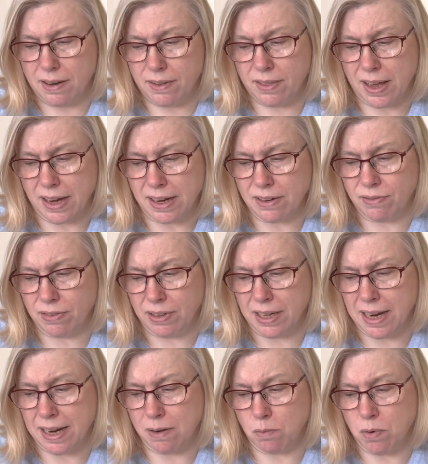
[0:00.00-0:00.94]

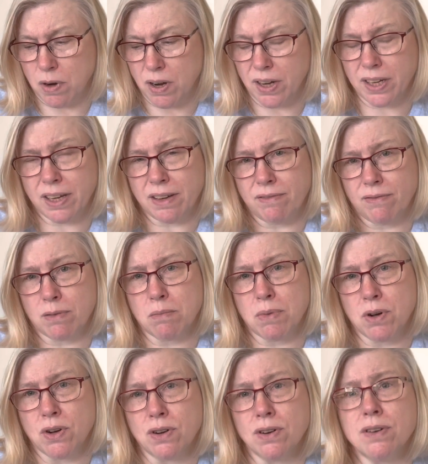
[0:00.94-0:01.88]
Thankfully, working from
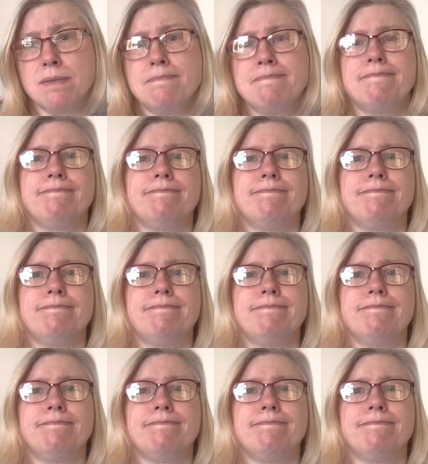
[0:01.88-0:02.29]
home.